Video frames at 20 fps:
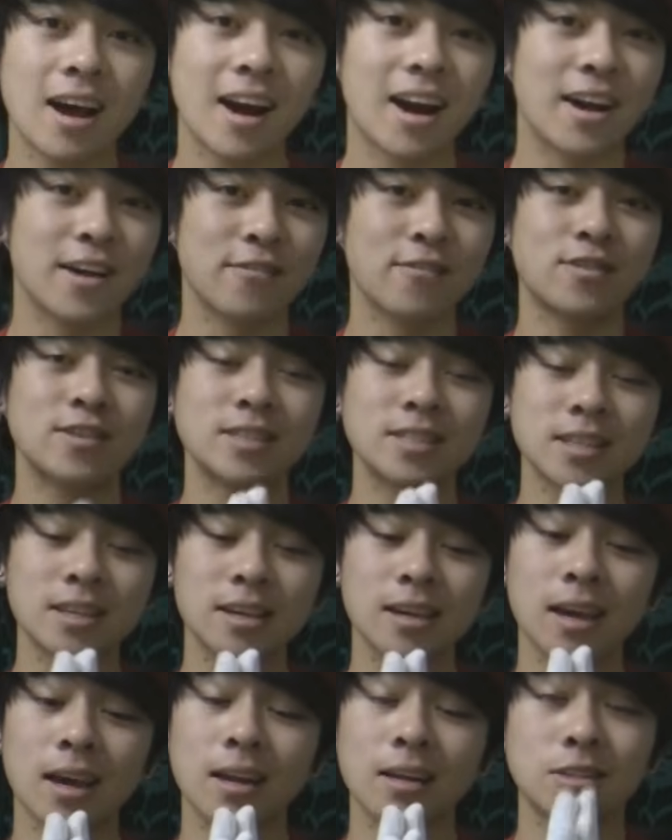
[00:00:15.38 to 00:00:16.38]
Alright, first
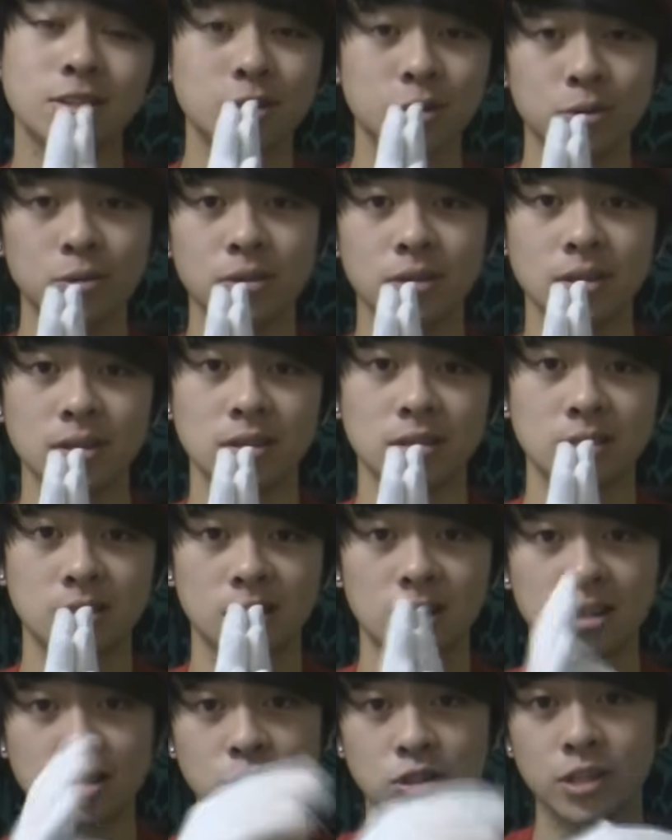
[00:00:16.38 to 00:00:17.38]
thing you gotta do is
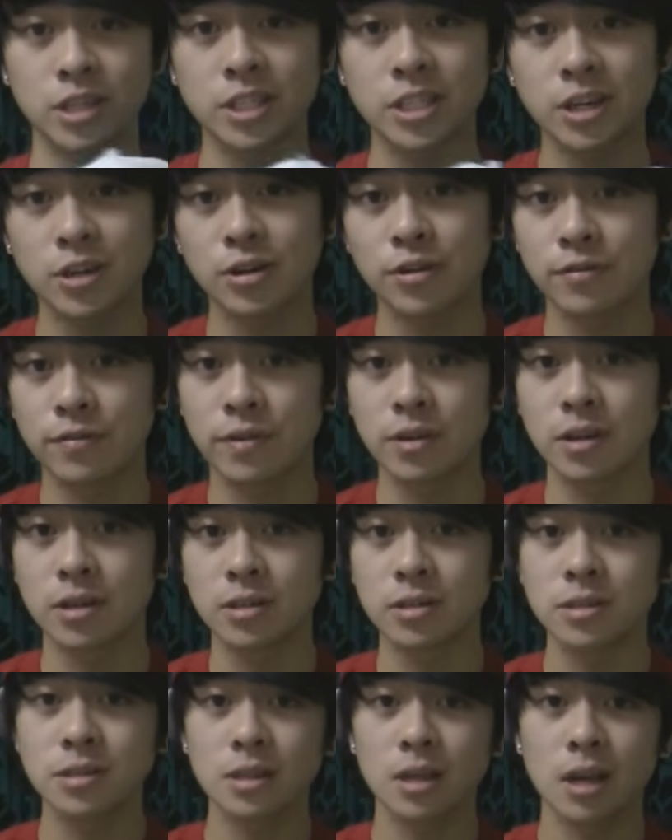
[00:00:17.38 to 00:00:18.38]
stretch out your
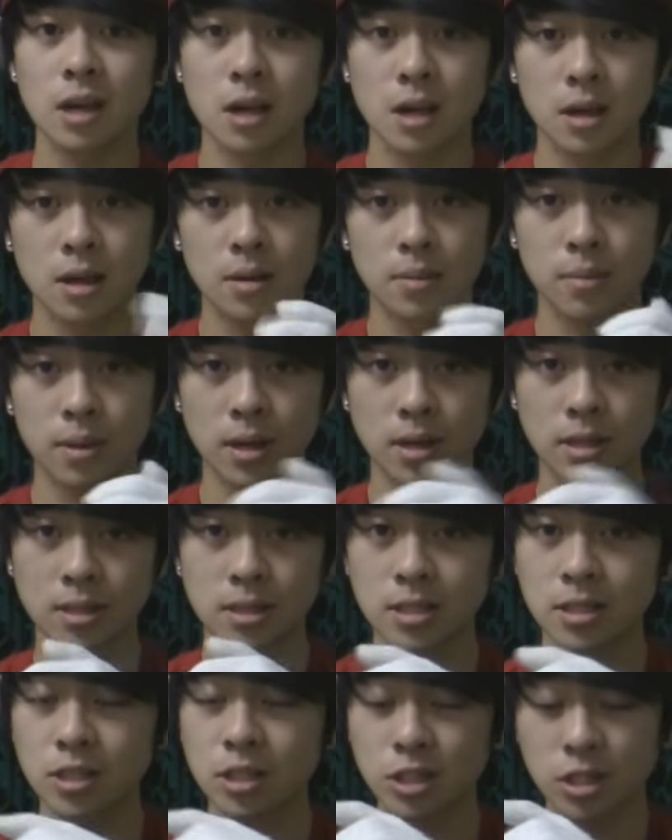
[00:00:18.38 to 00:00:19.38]
fingers, because
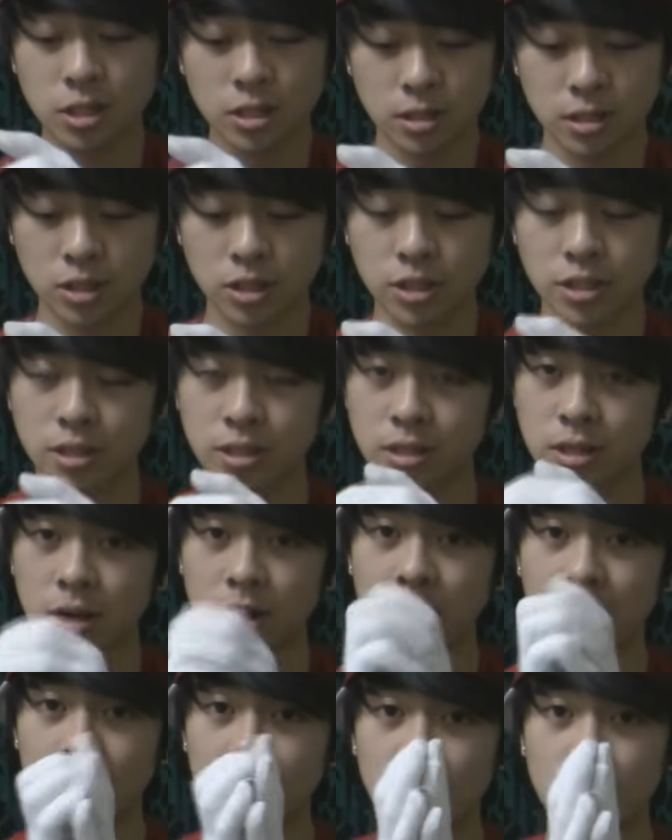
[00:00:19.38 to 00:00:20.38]
since you're just
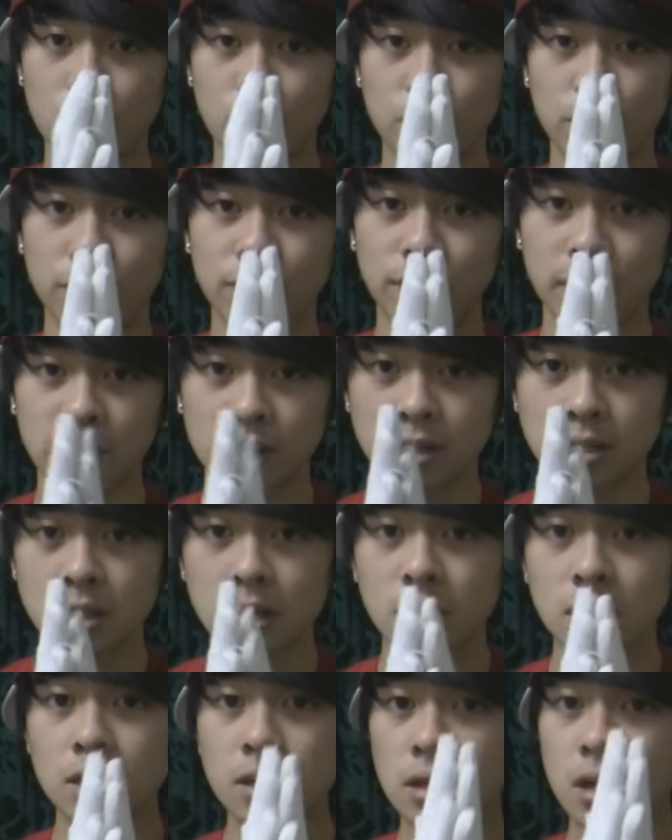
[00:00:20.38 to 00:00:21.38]
starting out with finger
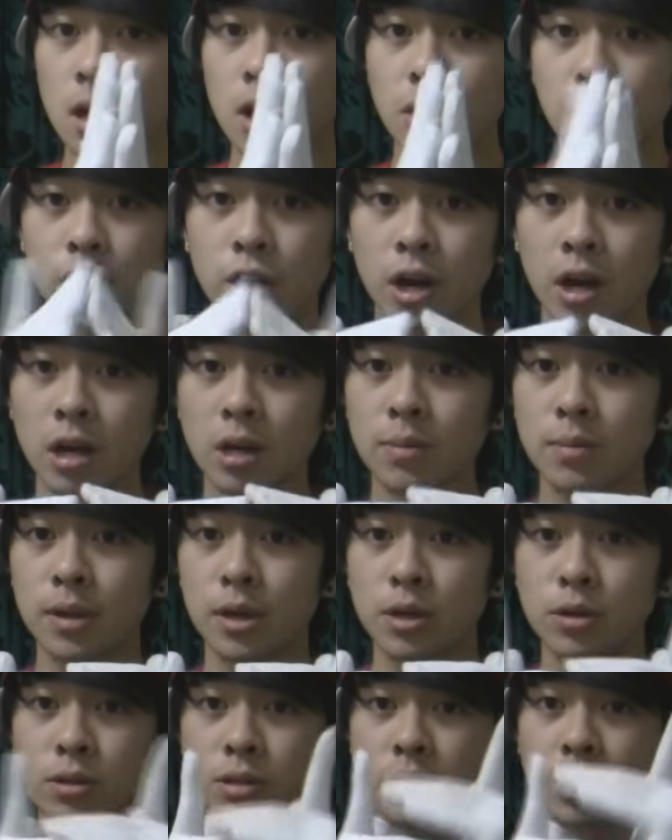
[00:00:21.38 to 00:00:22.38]
tutting, you're not going to
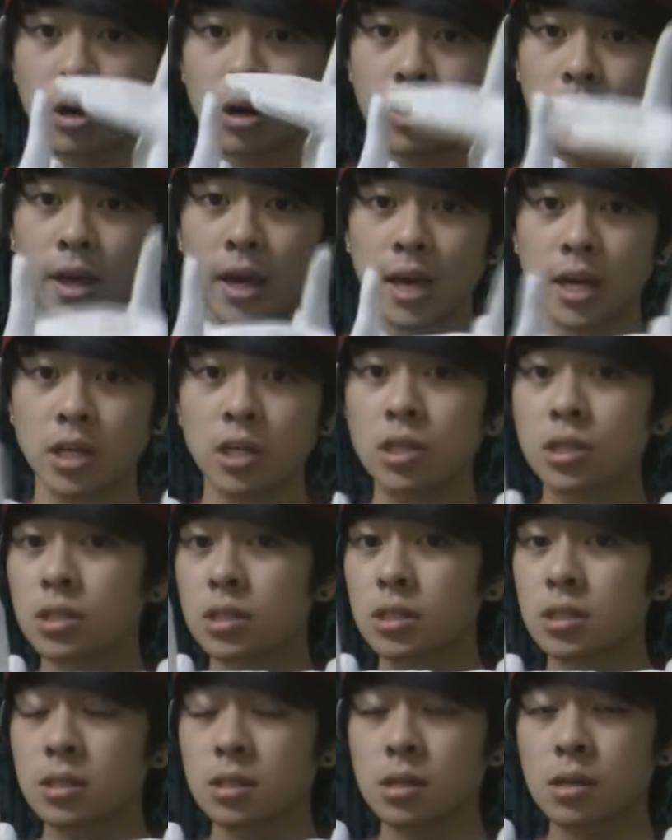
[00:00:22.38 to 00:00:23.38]
be used to all the
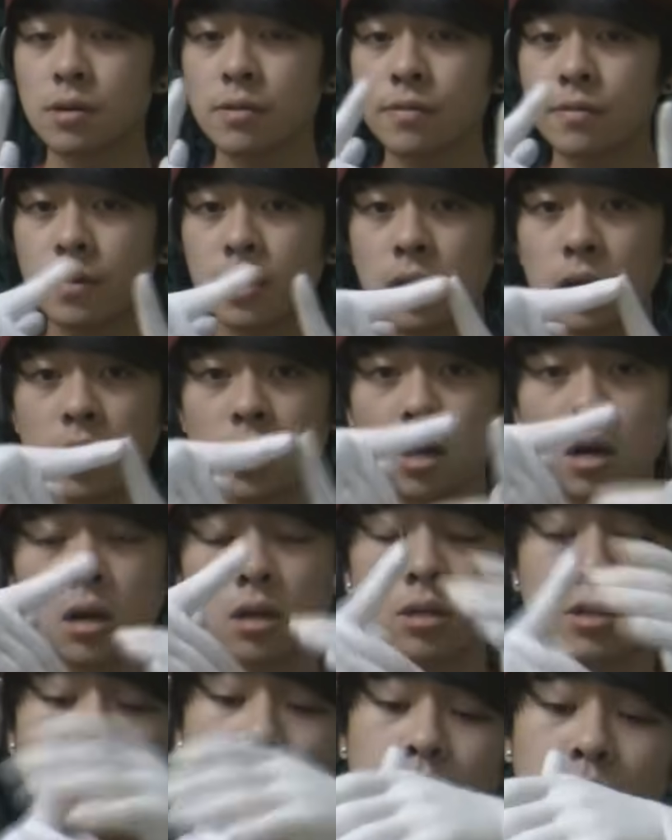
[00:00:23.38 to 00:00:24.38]
angles and stuff,
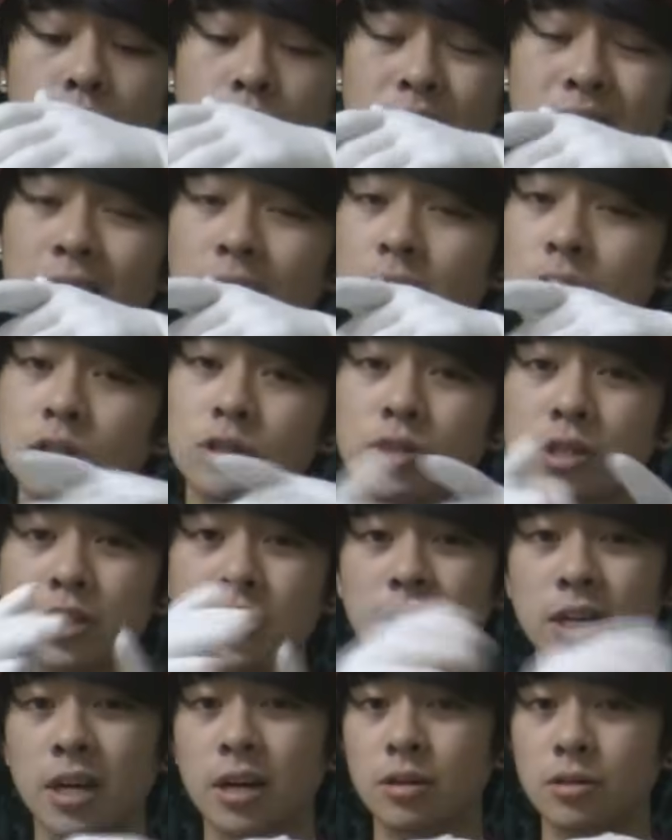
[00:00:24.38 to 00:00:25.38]
so you gotta
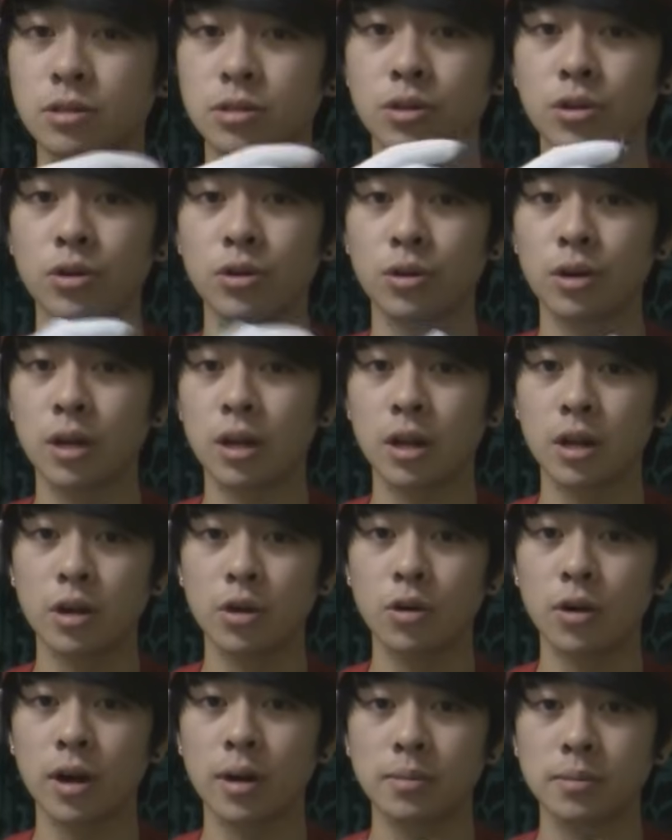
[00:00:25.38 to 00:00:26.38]
stretch it out so you don't get any
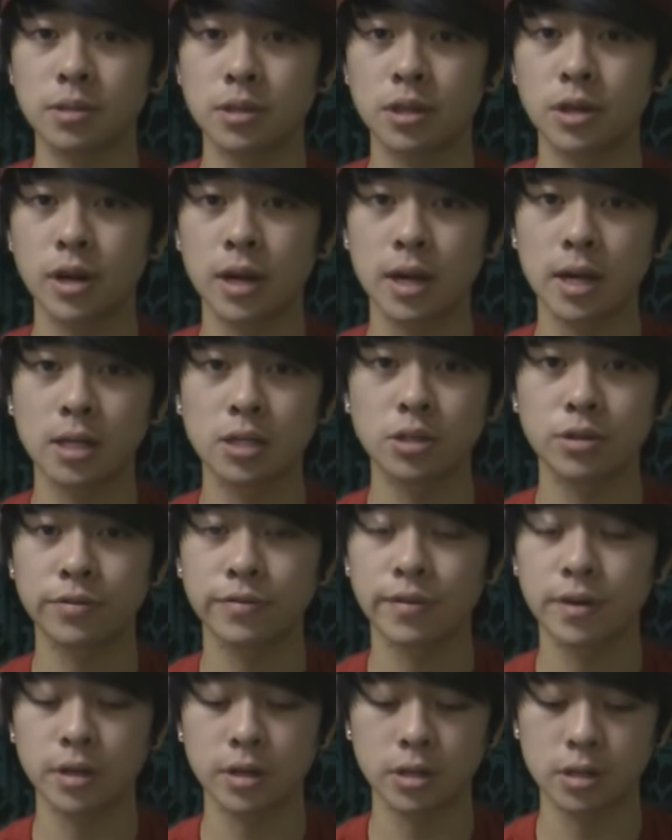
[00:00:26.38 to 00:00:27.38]
cramps in your hands or
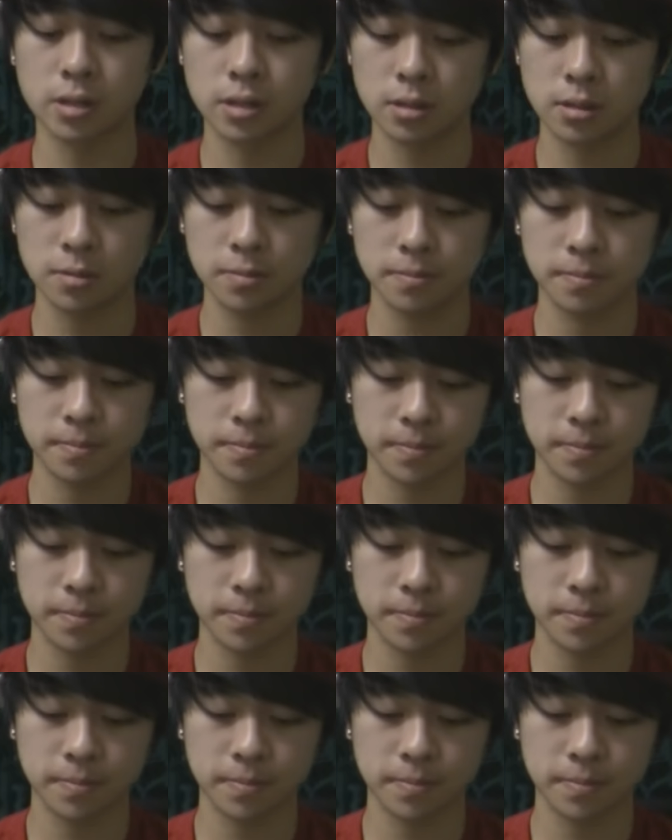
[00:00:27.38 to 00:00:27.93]
fingers.